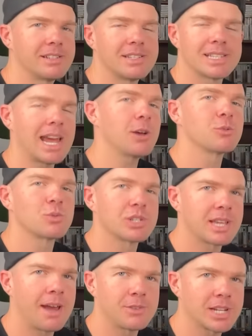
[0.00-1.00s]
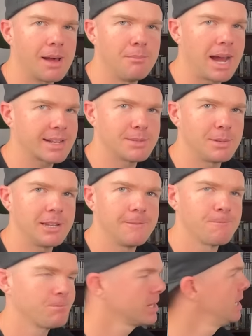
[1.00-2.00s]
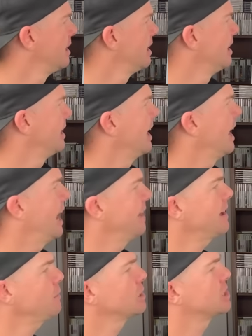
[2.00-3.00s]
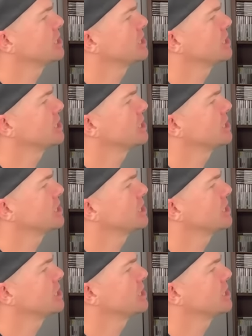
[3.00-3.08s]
sales would just have to come back to me. And that was